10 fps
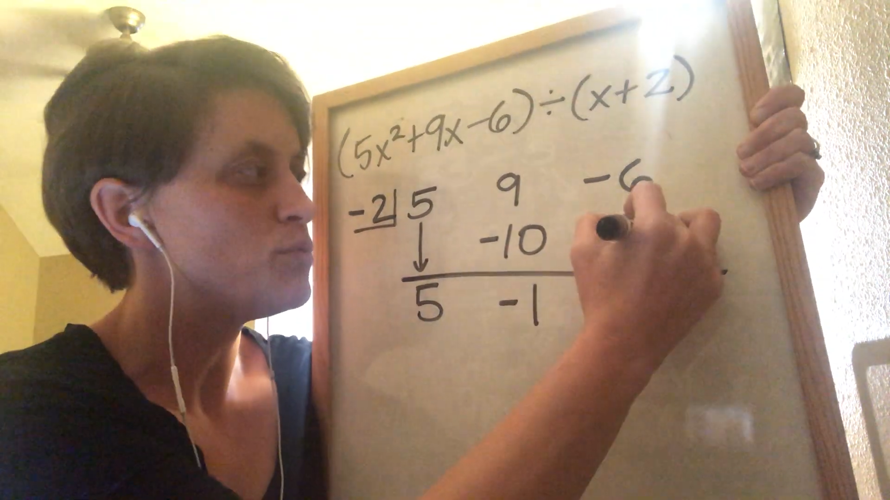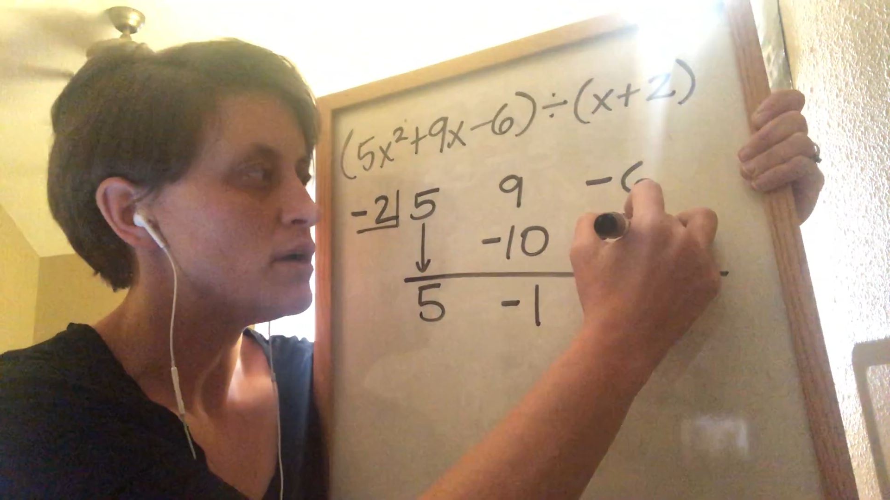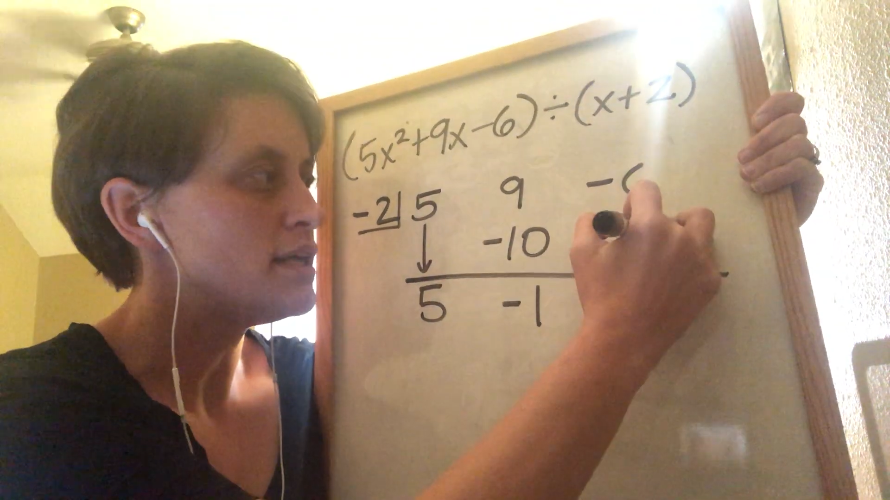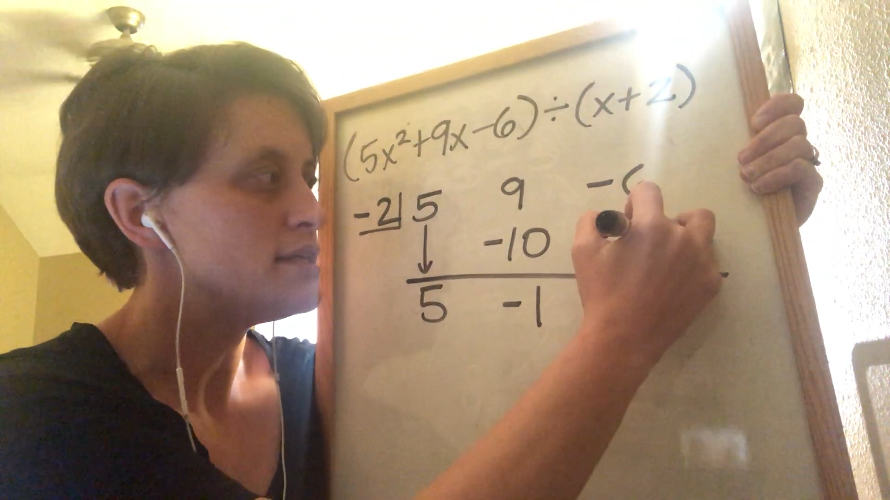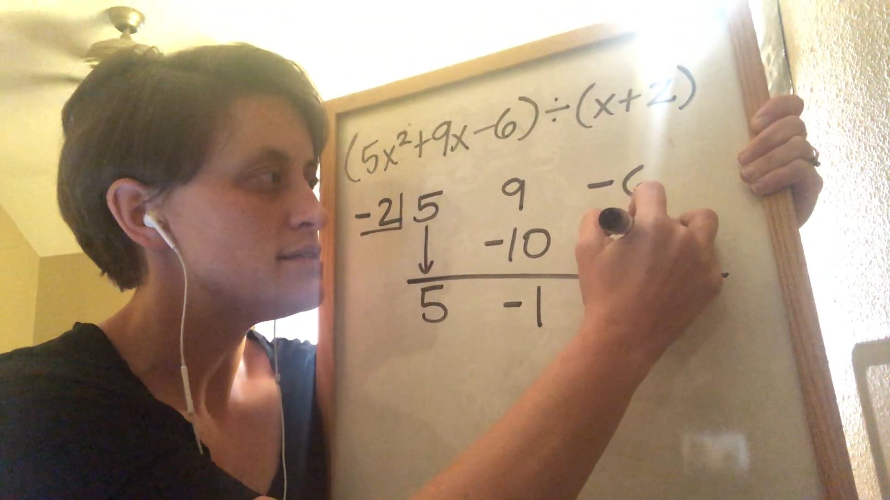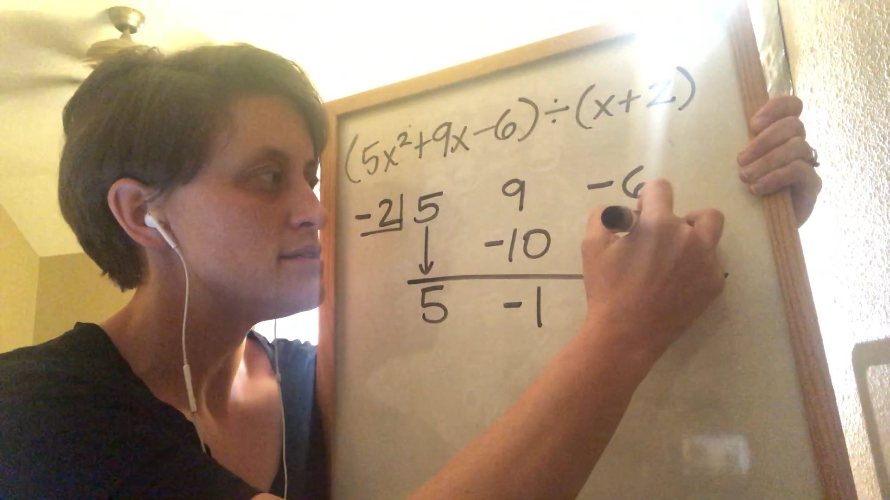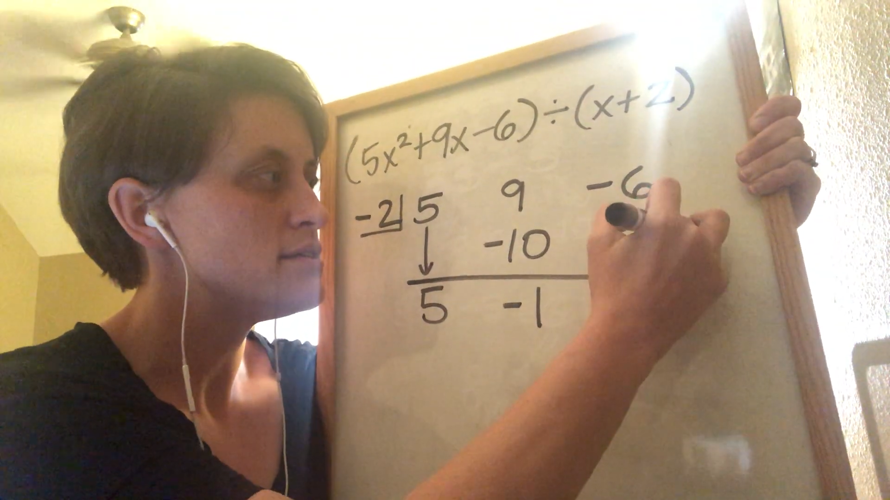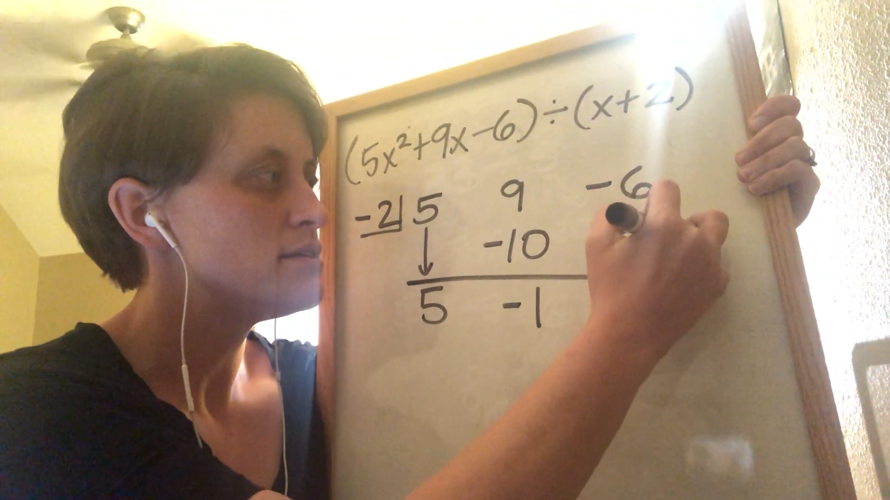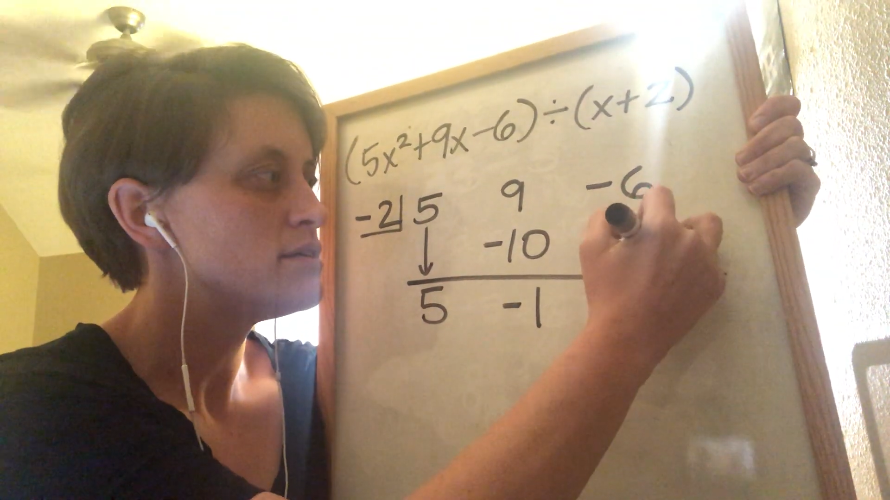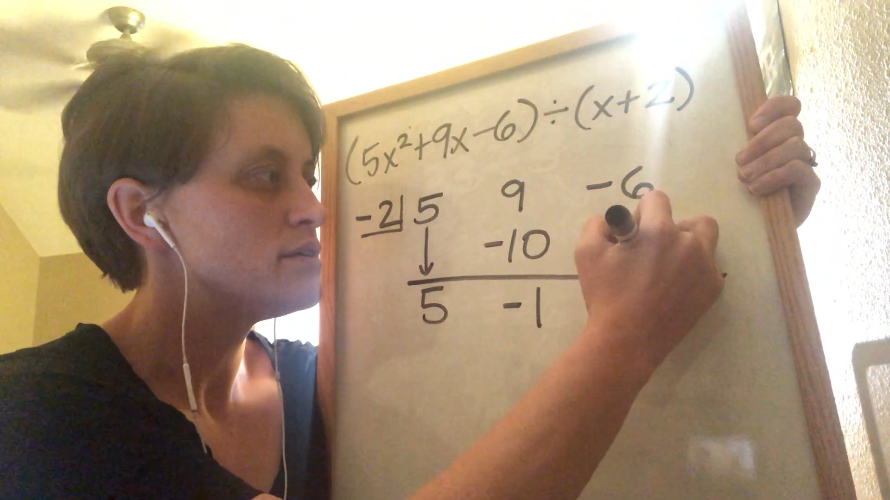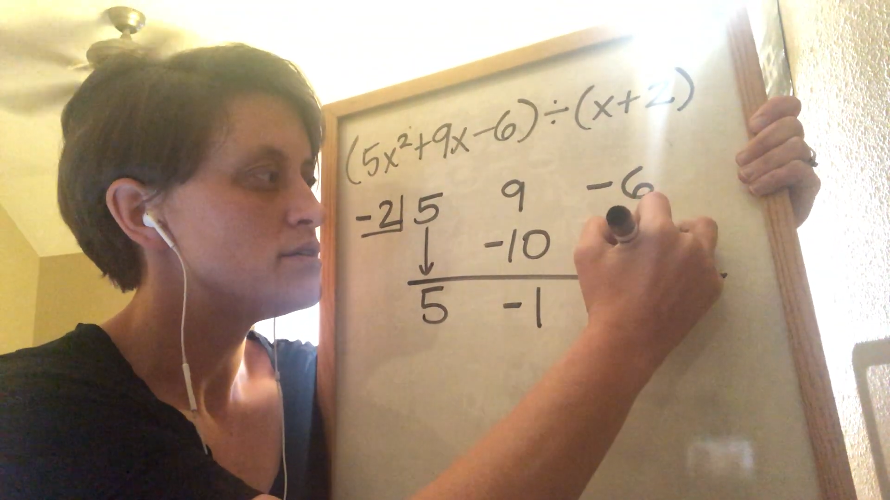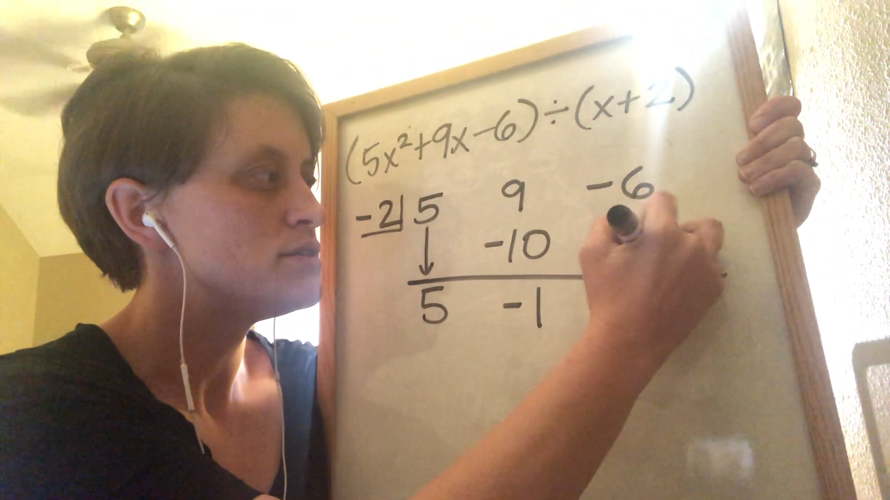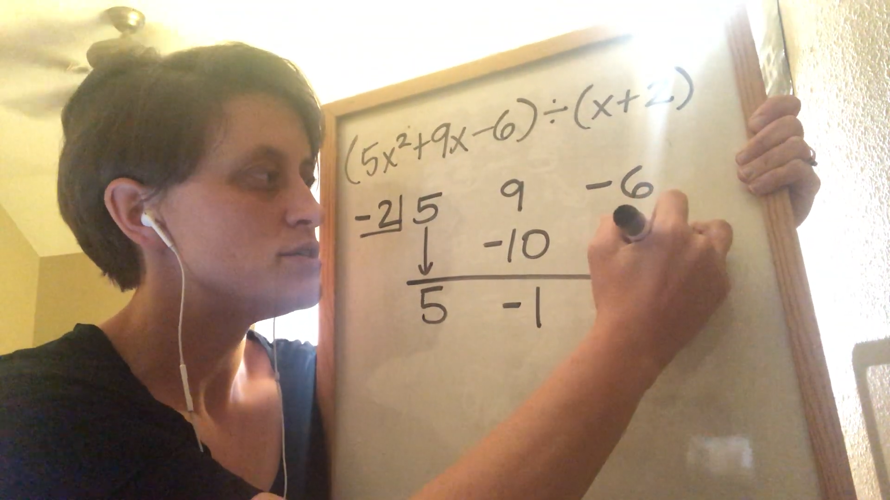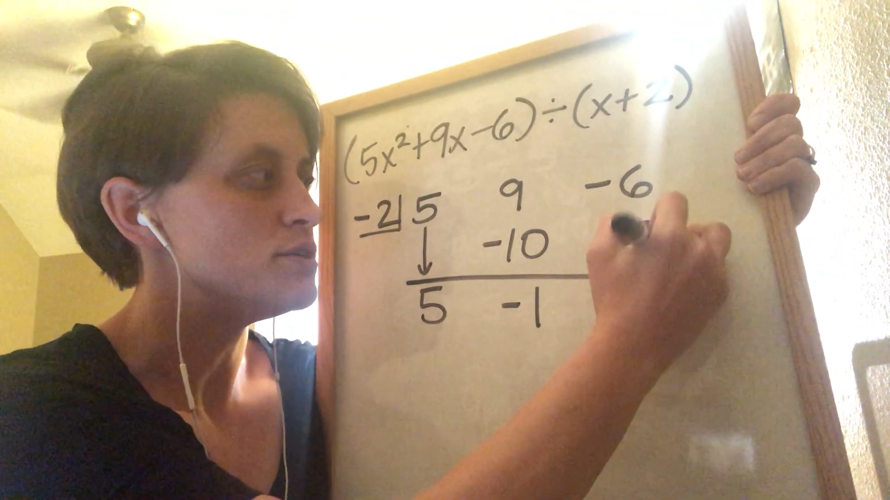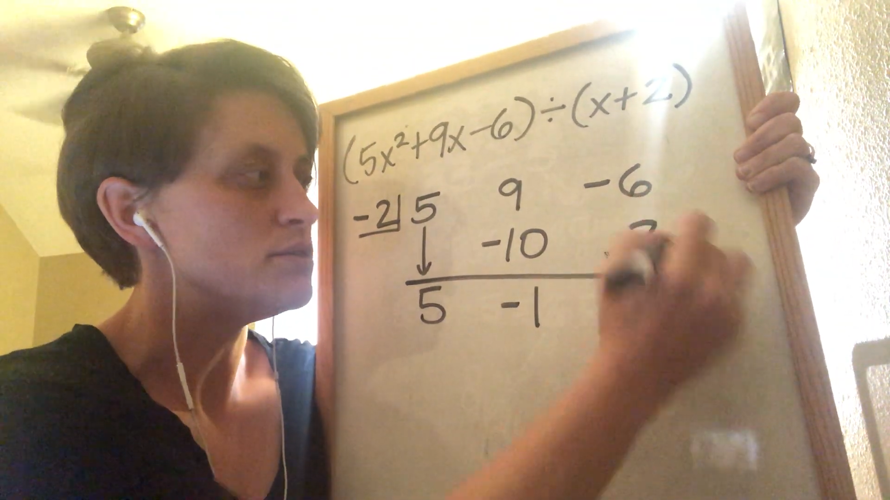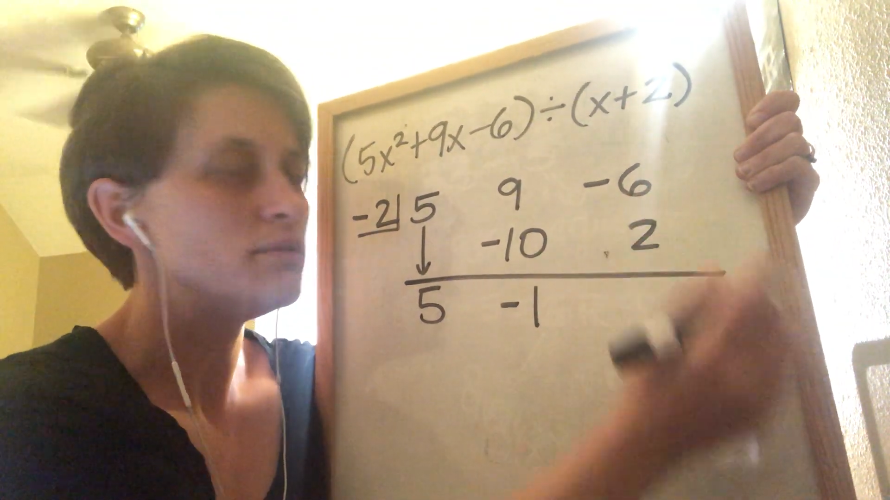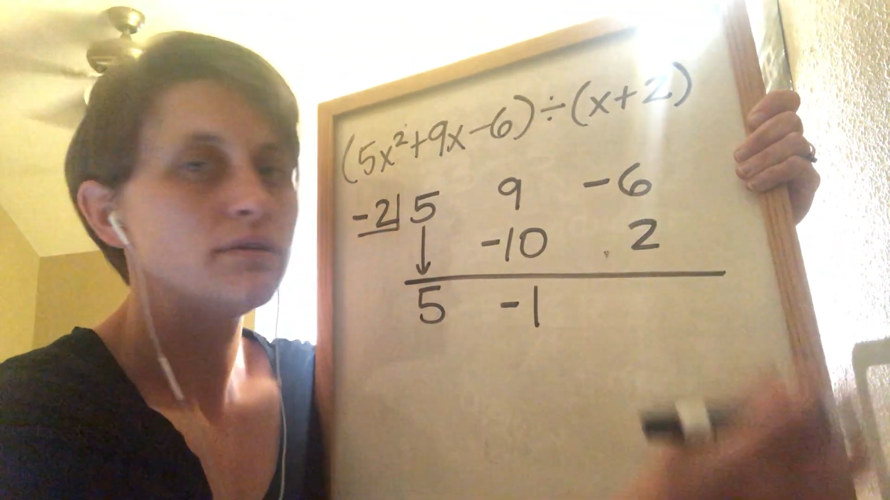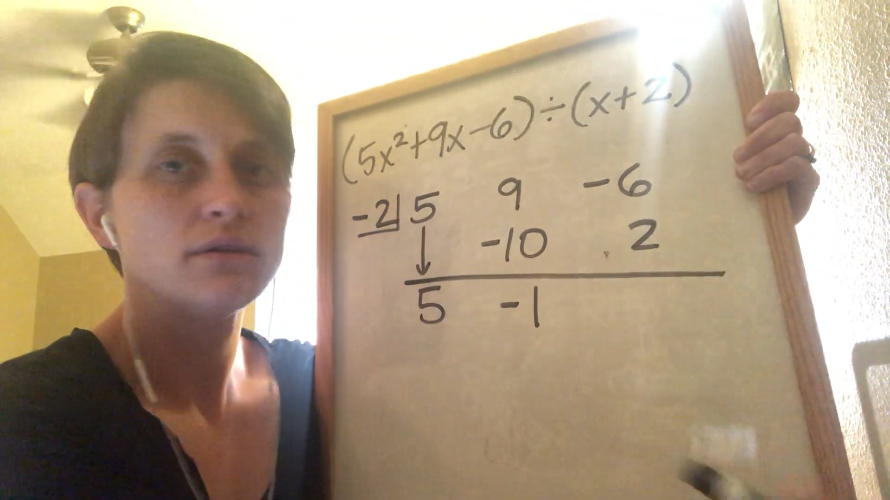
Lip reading: 1 is 2.